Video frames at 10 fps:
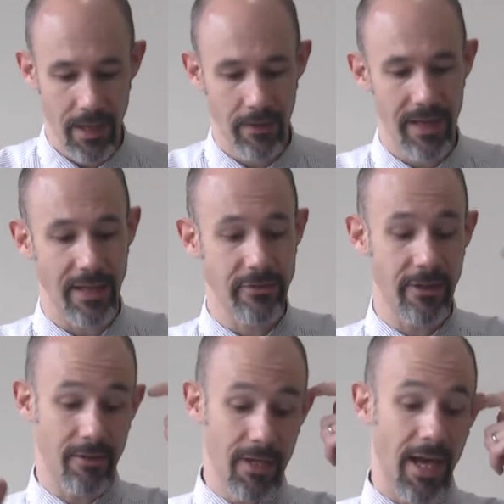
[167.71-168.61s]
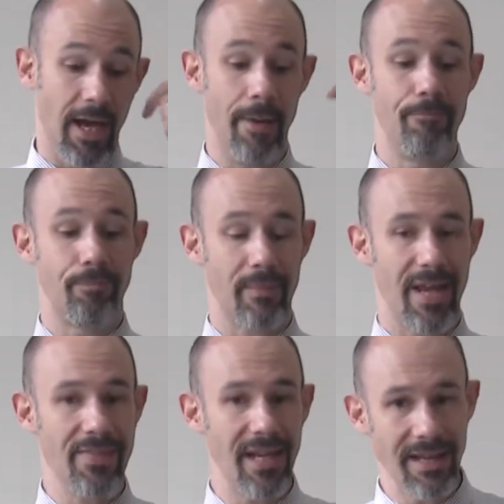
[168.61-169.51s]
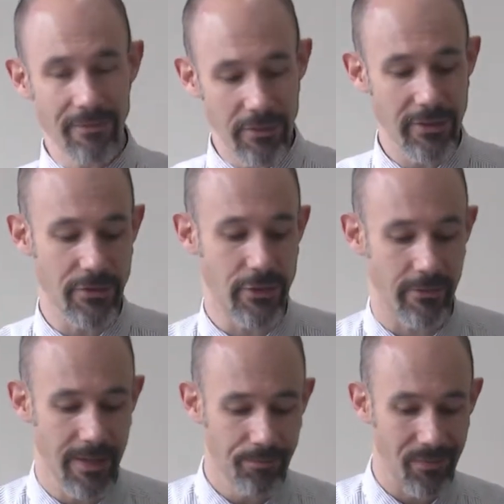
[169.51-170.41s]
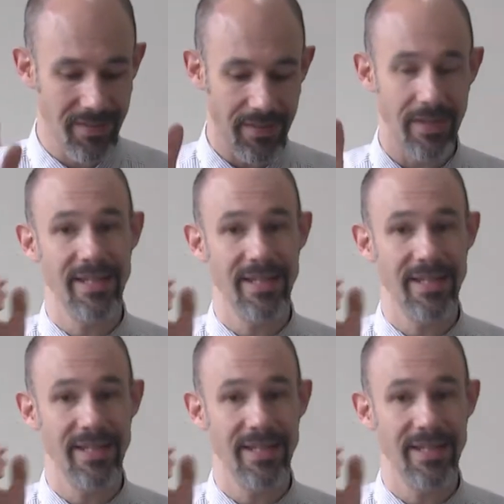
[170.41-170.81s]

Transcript: Okay, so um, in the 11th century, the